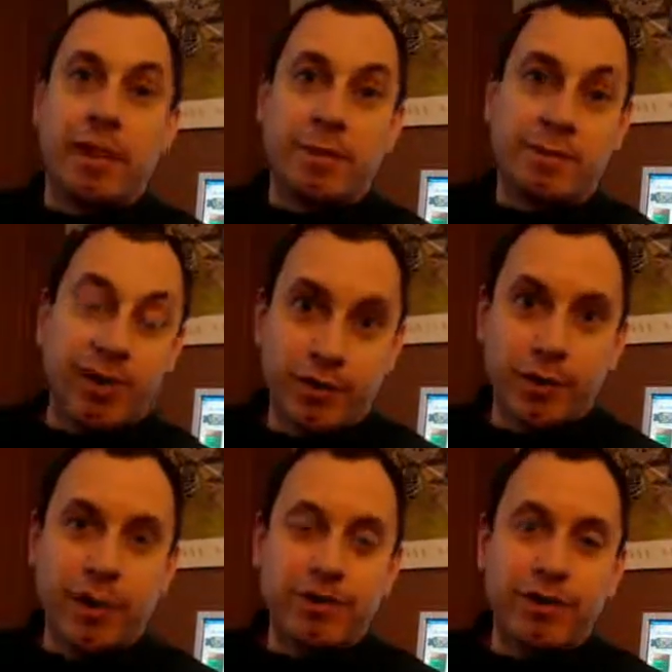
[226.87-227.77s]
and my
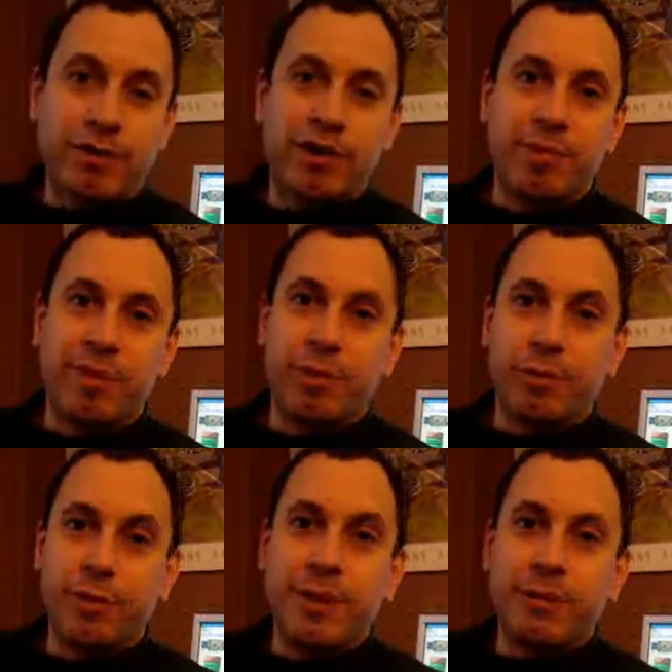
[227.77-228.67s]
500-page reference
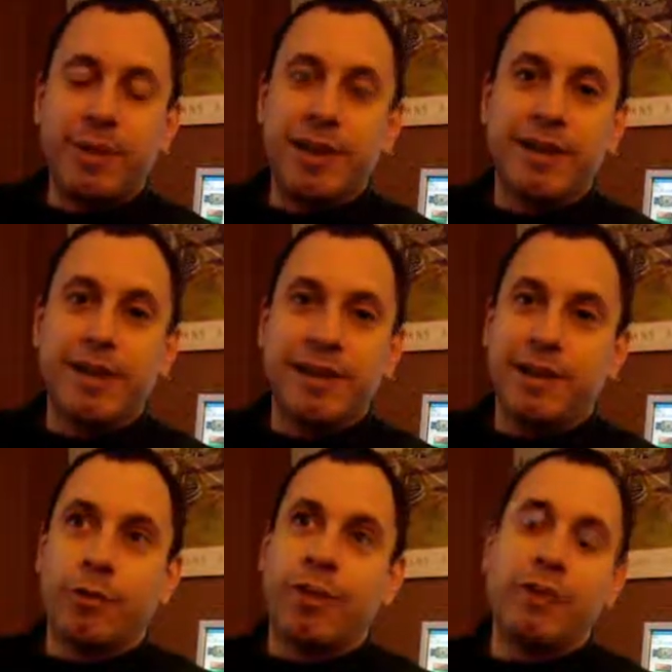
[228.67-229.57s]
manual, read a big,
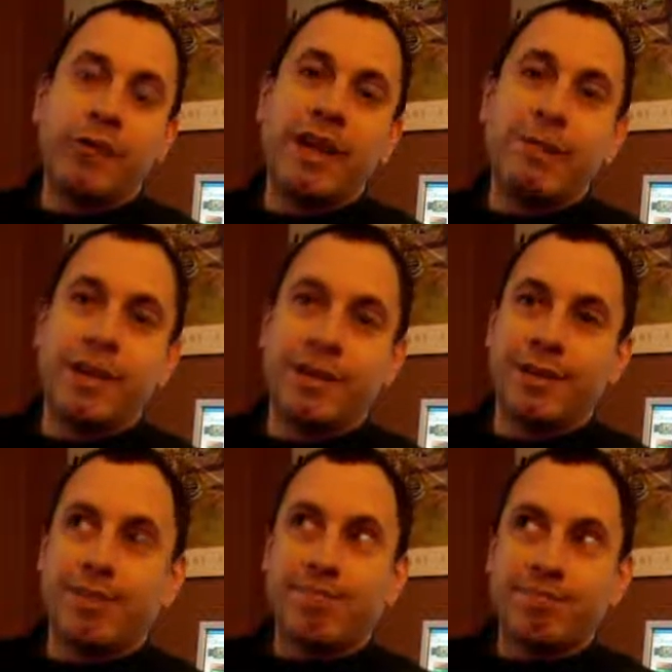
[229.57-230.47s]
read up
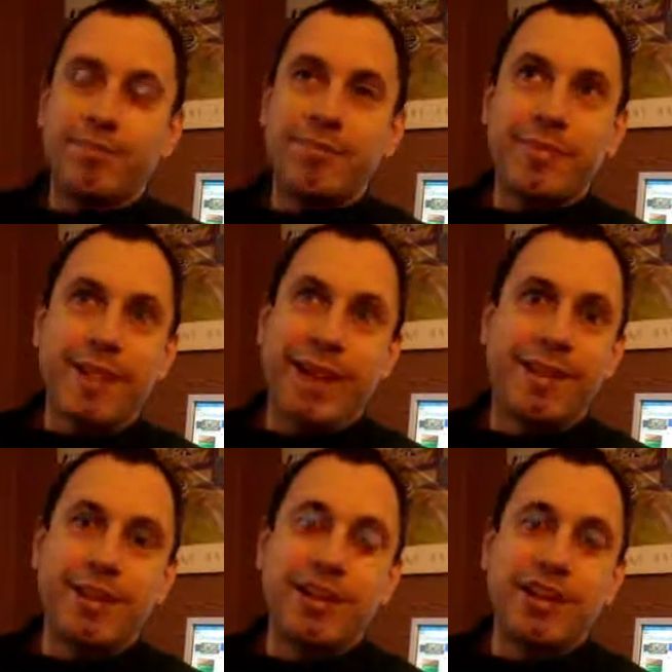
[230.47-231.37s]
on
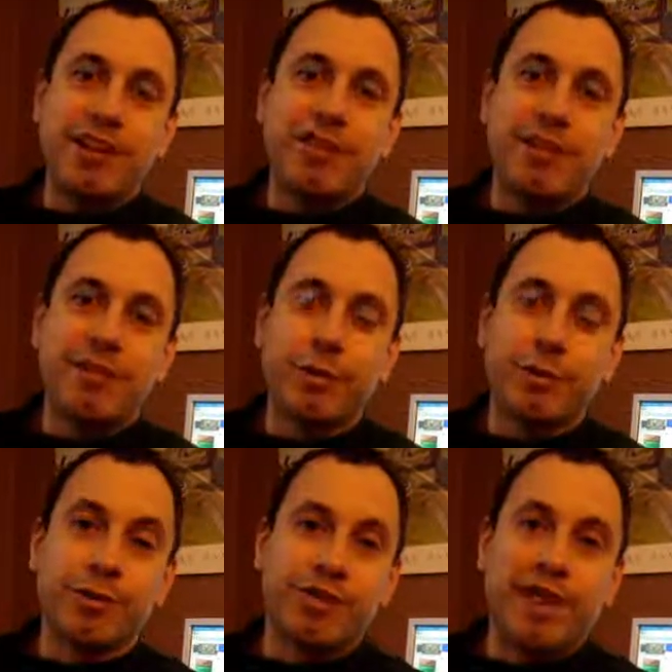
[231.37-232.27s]
analog to digital
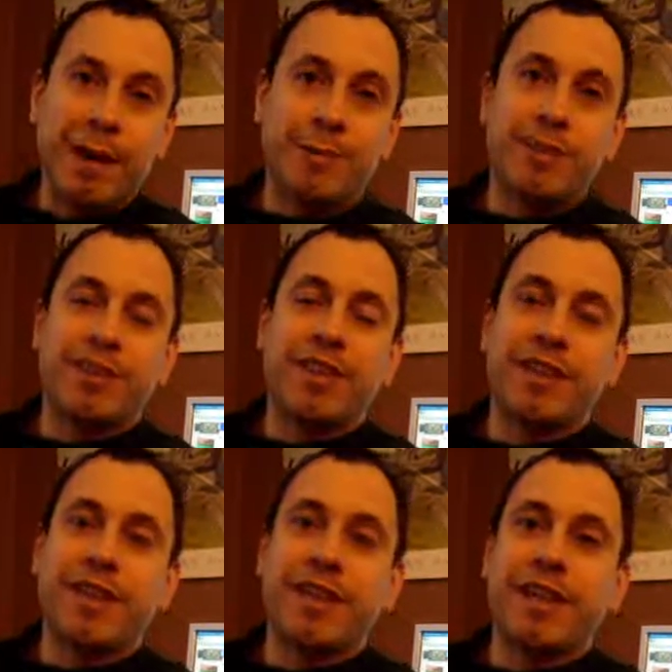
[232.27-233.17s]
converters and timers and
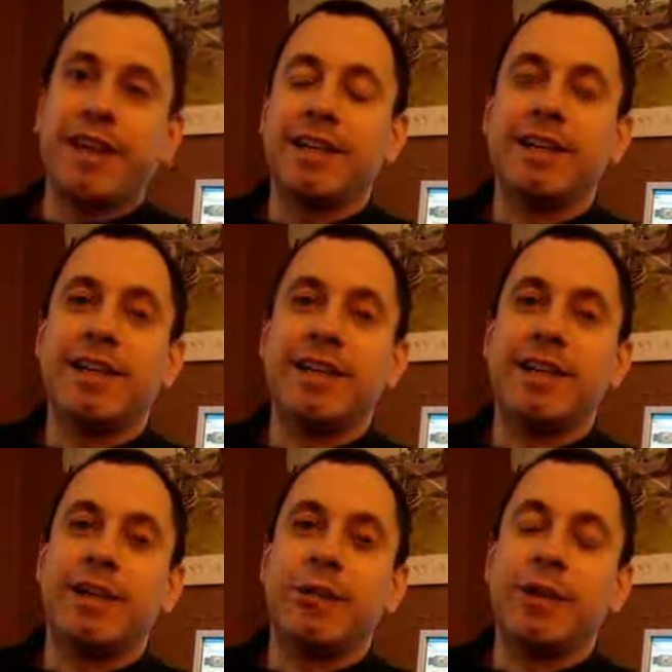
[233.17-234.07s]
things like that, and
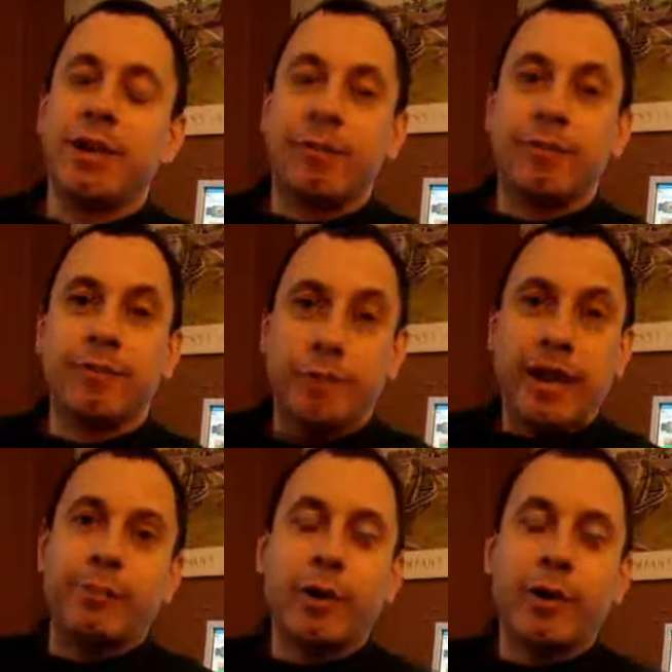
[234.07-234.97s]

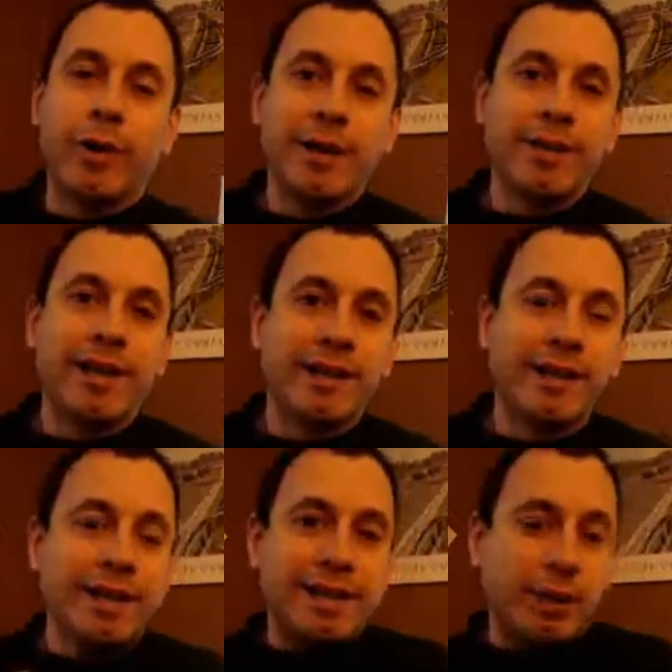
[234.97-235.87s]
write a program and then
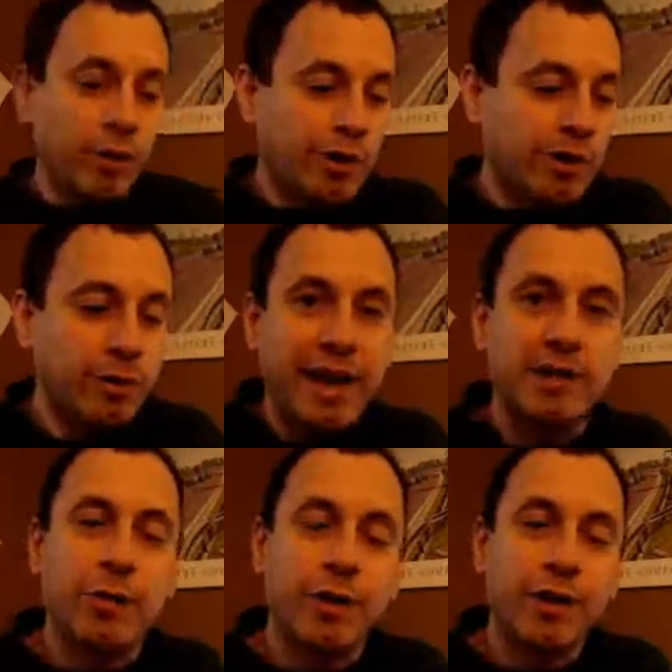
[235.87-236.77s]
download it to the
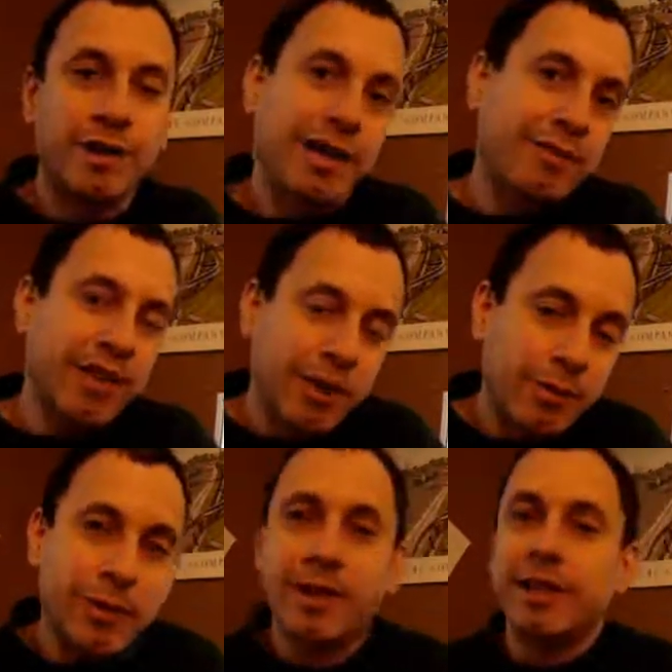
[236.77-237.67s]
badge board and have it not
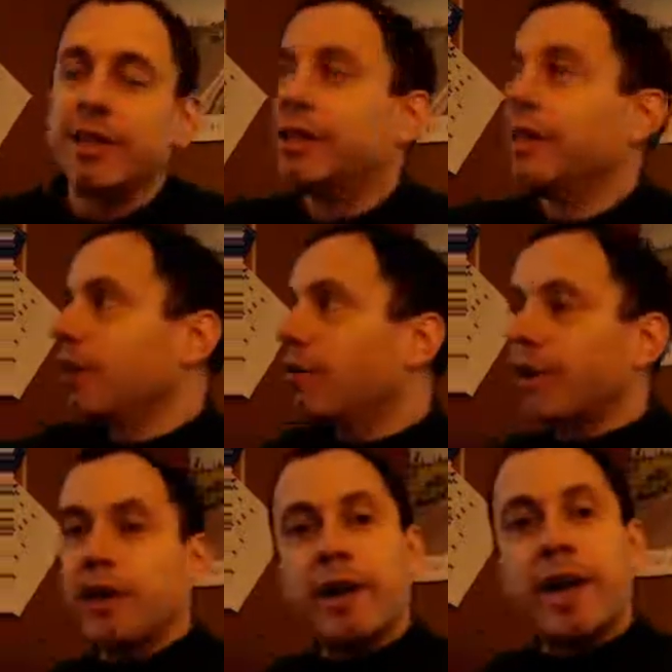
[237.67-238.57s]
work, and then go
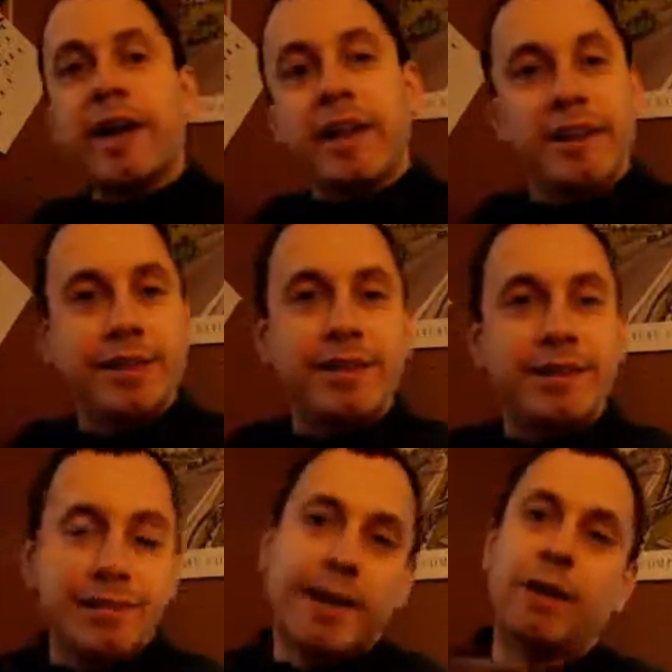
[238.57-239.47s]
over here, edit it, and
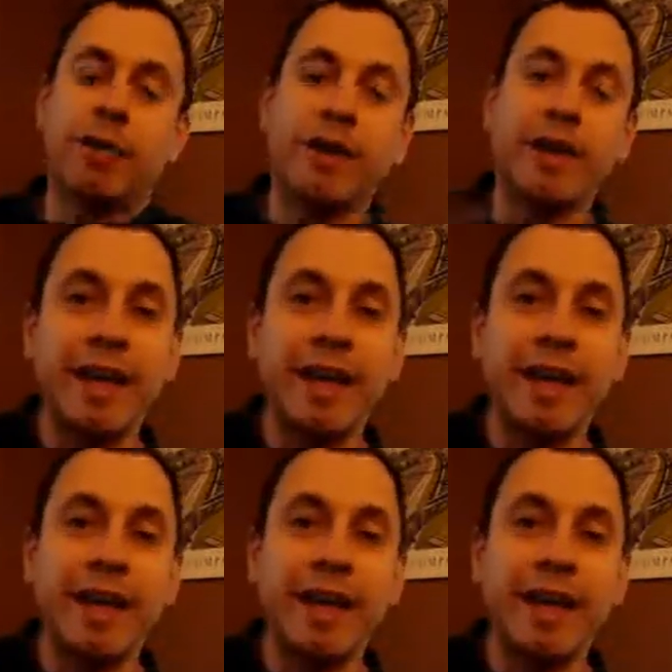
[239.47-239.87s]
download it